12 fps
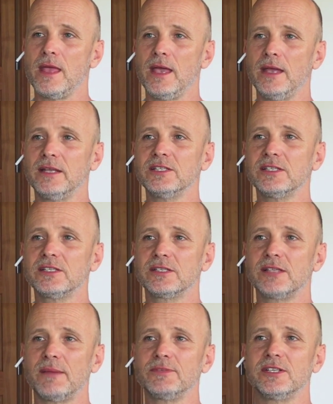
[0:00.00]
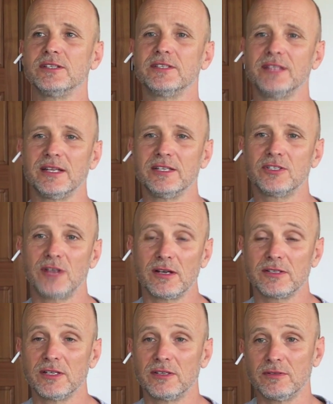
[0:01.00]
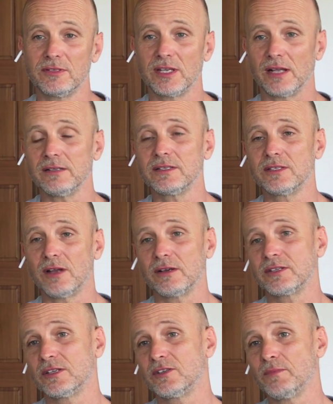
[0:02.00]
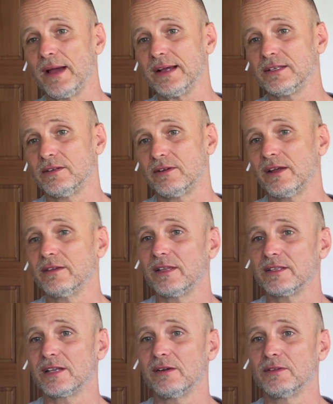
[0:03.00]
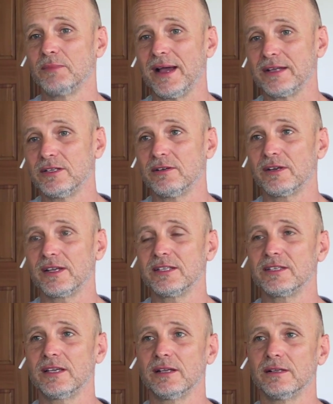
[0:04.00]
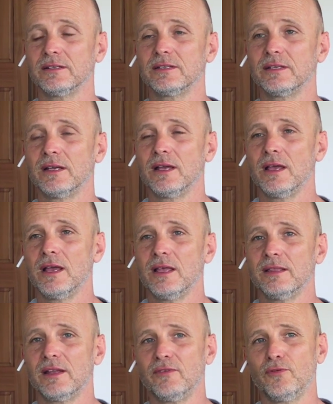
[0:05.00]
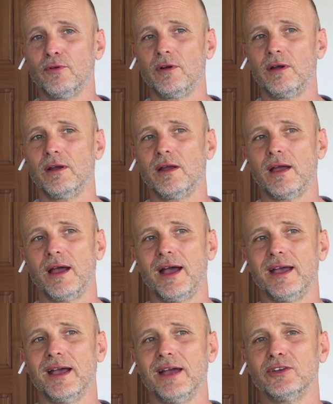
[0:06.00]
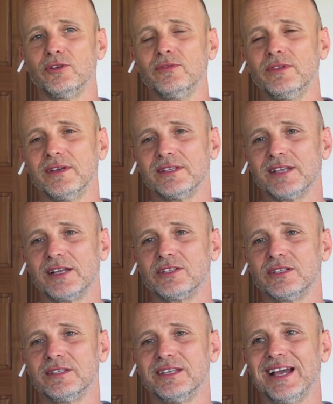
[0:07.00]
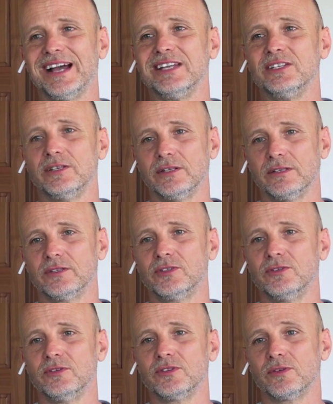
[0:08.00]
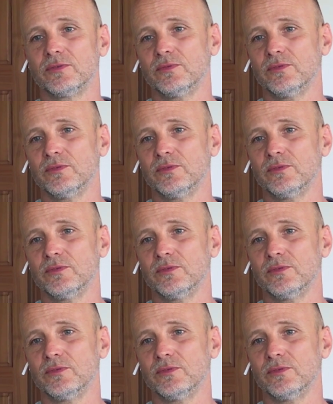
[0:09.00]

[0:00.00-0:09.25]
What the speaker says: It is a substance that is toxic to cells, toxic to bacteria. That's how the bacteria gets killed. Therefore, I don't think it's actually the ideal to use on